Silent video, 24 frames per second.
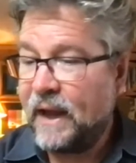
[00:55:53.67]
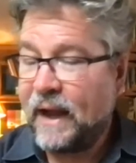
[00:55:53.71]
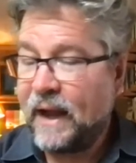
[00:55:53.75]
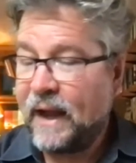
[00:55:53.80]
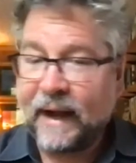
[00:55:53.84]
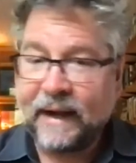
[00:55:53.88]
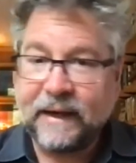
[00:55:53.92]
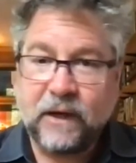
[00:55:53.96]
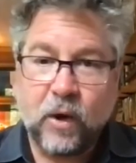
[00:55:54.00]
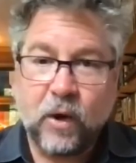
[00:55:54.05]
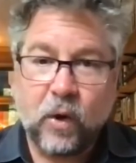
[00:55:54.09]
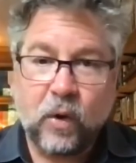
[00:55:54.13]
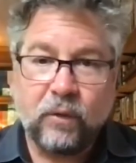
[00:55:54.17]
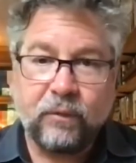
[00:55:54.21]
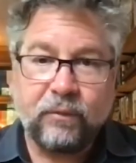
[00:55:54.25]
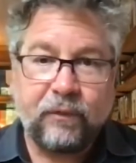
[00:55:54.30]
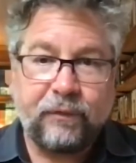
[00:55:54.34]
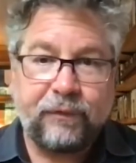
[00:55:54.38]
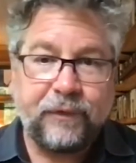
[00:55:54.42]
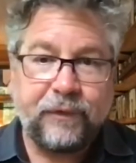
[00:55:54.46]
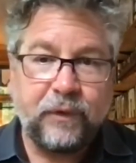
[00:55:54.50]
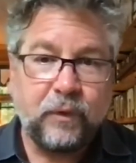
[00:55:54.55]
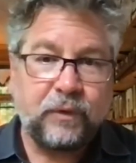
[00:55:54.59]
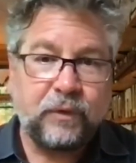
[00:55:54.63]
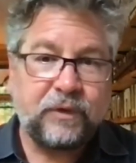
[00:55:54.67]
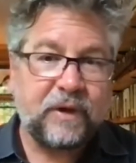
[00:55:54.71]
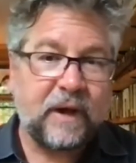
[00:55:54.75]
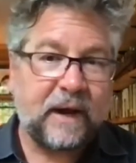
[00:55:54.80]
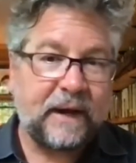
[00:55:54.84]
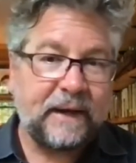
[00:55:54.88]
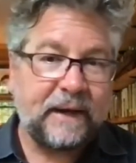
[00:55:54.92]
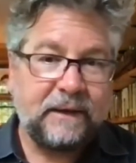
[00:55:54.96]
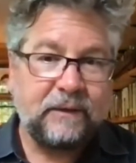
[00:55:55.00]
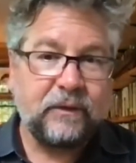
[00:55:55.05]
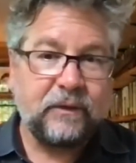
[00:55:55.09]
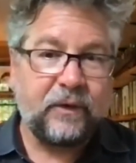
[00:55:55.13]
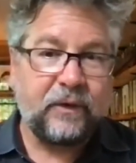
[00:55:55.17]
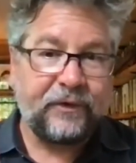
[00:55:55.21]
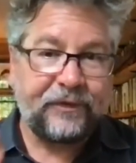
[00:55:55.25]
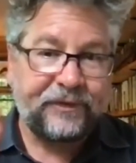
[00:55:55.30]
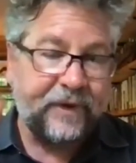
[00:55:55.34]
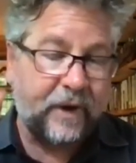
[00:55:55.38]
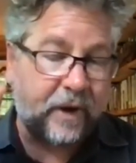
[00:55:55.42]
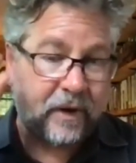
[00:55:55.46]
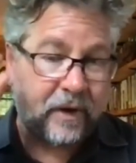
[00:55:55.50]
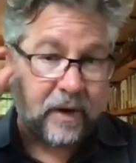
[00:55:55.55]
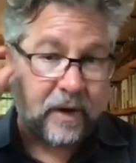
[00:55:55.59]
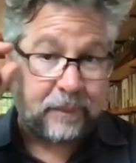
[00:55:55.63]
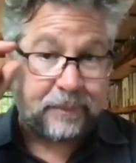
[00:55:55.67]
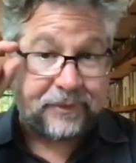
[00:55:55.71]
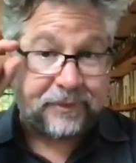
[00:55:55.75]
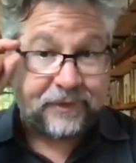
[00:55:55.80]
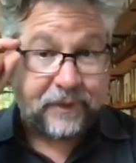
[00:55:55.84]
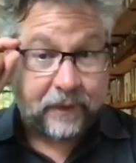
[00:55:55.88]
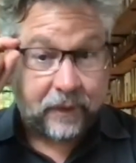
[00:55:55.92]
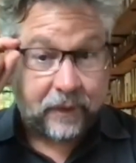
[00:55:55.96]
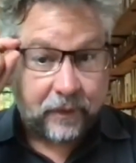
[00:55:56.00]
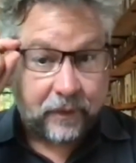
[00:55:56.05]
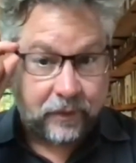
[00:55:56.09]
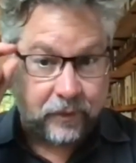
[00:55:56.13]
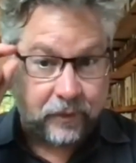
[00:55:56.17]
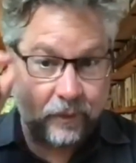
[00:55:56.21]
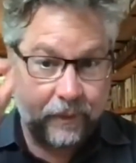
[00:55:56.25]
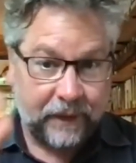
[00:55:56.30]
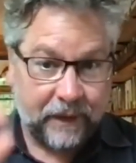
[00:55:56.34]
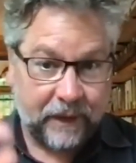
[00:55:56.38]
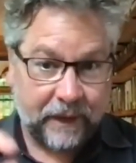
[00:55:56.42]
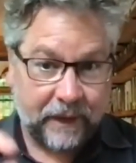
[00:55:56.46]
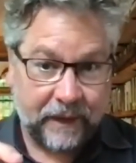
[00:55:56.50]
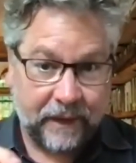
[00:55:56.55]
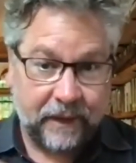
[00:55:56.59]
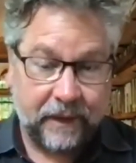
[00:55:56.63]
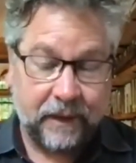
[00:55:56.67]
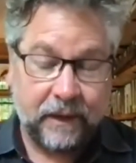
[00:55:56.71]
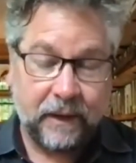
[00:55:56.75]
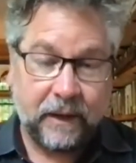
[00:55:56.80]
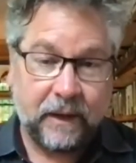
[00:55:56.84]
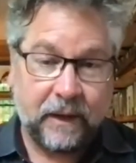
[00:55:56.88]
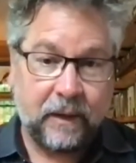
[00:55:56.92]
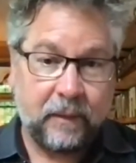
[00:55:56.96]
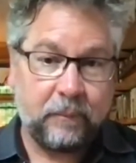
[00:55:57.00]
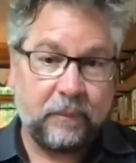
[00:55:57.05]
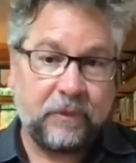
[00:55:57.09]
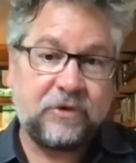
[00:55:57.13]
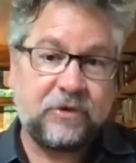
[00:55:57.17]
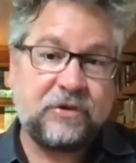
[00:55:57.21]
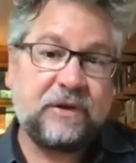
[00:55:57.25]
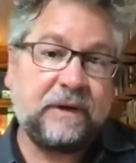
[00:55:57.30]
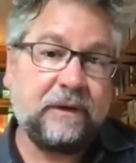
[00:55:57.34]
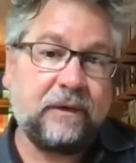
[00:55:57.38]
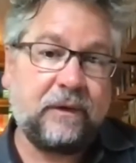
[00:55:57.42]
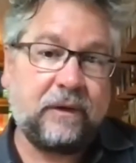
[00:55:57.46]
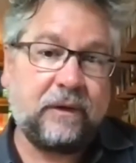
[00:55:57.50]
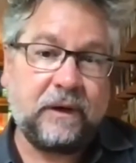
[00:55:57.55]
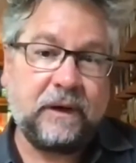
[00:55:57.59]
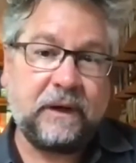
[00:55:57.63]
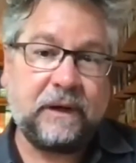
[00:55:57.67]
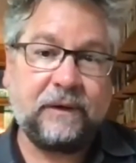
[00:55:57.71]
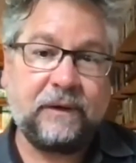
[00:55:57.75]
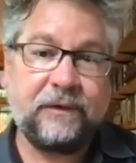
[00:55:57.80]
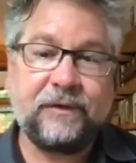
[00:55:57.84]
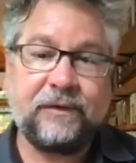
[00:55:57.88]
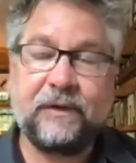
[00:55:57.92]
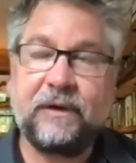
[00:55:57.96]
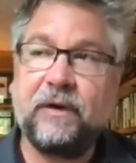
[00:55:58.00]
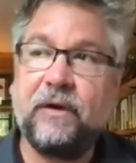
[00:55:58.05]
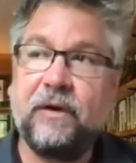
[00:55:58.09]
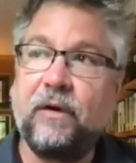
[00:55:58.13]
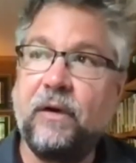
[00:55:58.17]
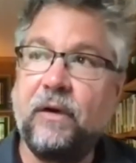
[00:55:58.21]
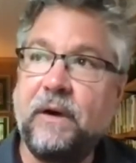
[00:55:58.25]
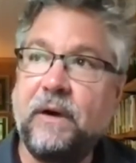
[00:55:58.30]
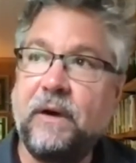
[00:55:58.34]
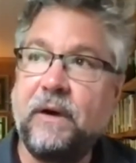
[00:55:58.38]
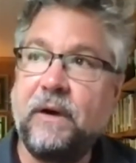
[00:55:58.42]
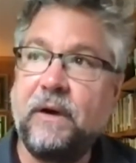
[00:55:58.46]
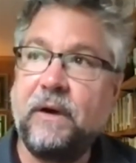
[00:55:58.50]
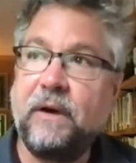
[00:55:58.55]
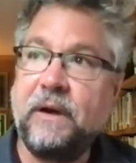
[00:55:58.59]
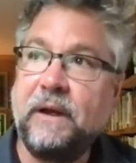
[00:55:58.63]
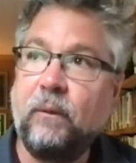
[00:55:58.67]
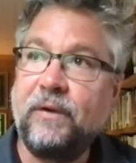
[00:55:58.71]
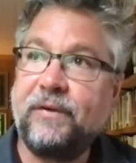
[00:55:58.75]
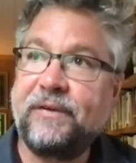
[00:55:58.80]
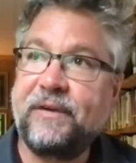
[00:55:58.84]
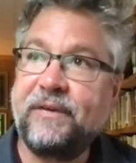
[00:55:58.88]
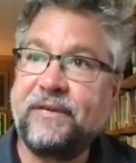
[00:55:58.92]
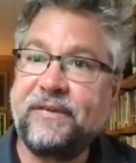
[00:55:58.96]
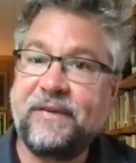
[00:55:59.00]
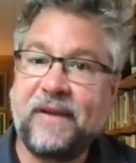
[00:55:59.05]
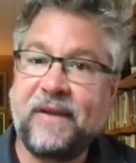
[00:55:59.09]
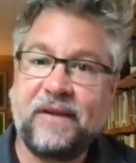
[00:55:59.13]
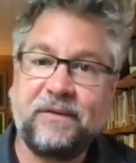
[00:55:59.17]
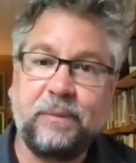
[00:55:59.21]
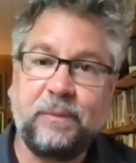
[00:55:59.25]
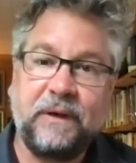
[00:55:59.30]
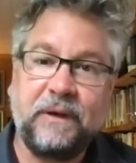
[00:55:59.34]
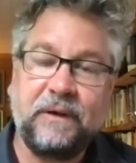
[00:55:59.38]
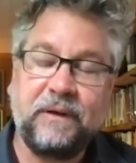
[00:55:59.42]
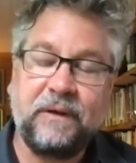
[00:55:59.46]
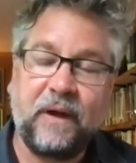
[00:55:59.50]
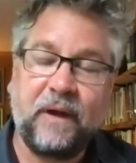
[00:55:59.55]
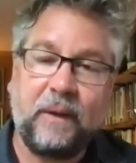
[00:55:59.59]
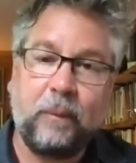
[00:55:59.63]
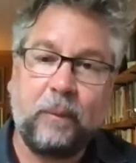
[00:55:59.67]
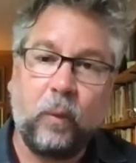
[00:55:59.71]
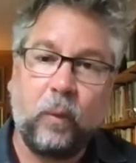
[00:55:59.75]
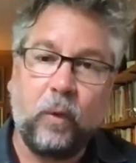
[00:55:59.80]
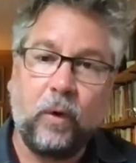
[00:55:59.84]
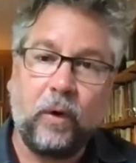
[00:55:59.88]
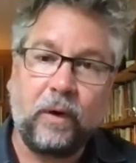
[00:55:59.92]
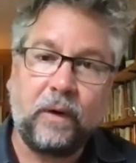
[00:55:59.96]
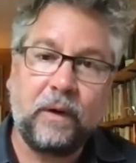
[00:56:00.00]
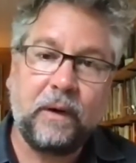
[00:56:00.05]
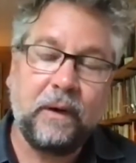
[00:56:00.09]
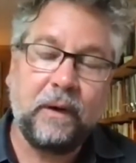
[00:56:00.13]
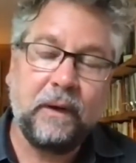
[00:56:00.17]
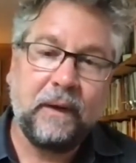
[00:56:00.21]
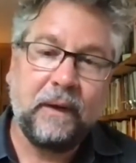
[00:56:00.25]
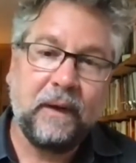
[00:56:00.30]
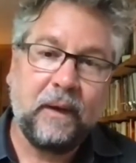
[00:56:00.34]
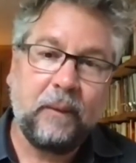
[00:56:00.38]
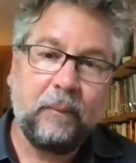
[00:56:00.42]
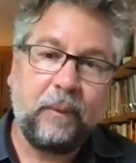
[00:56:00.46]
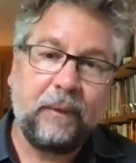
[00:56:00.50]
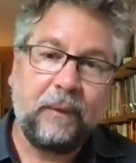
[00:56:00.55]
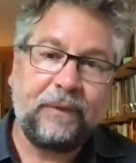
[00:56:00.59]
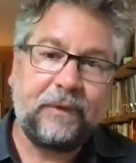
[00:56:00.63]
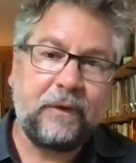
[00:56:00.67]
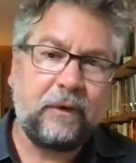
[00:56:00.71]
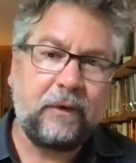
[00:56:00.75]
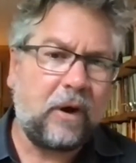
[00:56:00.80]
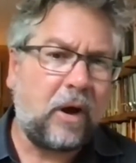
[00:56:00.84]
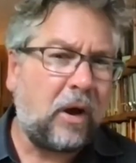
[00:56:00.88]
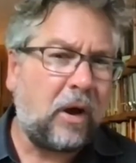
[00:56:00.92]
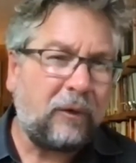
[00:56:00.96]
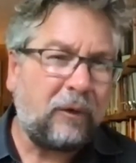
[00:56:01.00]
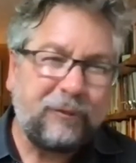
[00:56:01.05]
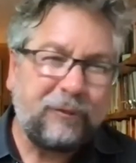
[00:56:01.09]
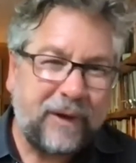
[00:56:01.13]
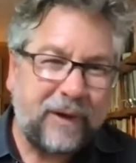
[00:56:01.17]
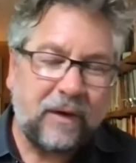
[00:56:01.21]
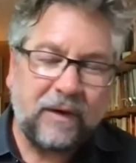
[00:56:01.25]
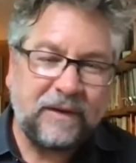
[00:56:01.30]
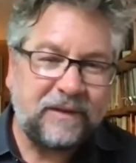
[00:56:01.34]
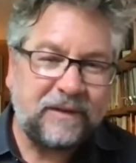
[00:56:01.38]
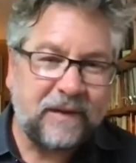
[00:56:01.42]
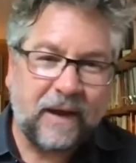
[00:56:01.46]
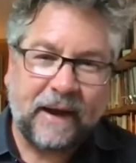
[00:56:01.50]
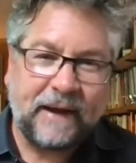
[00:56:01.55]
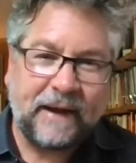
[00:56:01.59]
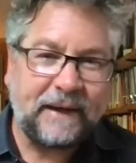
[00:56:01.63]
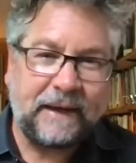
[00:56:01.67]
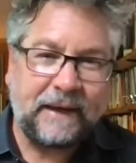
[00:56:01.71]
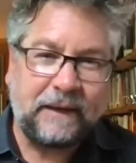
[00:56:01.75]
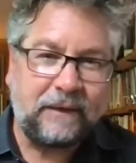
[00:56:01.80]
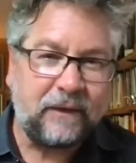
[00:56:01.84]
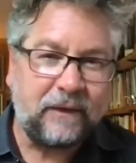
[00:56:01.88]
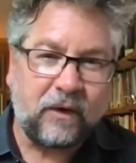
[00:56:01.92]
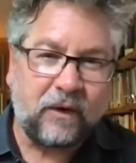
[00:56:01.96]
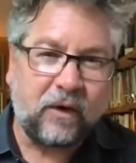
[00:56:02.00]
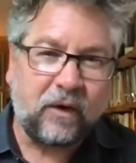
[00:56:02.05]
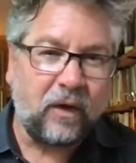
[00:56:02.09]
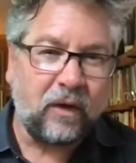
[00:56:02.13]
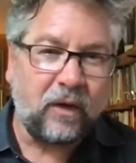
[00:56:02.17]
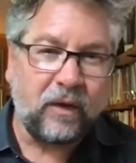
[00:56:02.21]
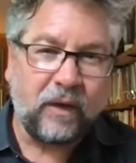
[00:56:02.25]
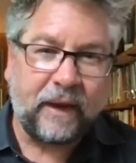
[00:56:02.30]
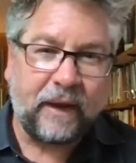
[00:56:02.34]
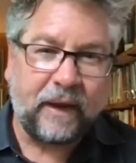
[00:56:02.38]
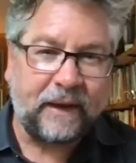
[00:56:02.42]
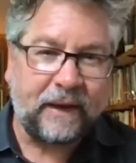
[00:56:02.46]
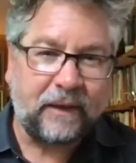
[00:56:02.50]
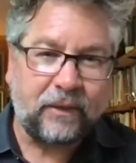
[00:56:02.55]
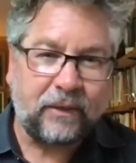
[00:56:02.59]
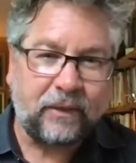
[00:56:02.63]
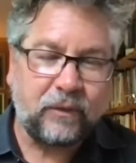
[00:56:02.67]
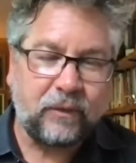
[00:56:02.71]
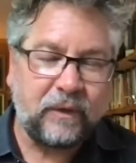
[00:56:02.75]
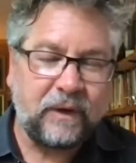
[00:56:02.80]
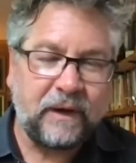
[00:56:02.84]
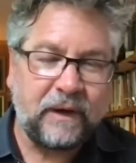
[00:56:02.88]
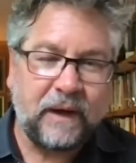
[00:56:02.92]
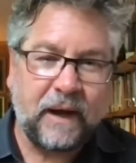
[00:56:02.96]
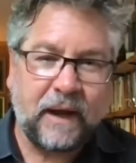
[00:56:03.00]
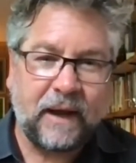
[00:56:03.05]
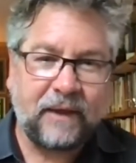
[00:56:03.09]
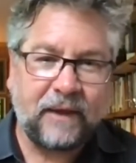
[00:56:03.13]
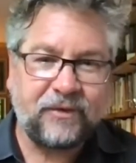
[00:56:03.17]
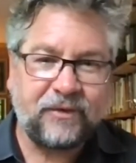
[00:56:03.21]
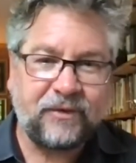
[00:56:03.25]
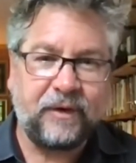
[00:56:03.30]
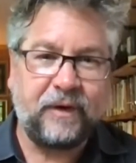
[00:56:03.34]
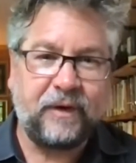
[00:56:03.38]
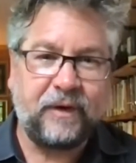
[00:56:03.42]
I know of a few tiny little startups that are doing kind of machine learning, security, and risk assessment type work but they're all very tiny. They're all like three guys and a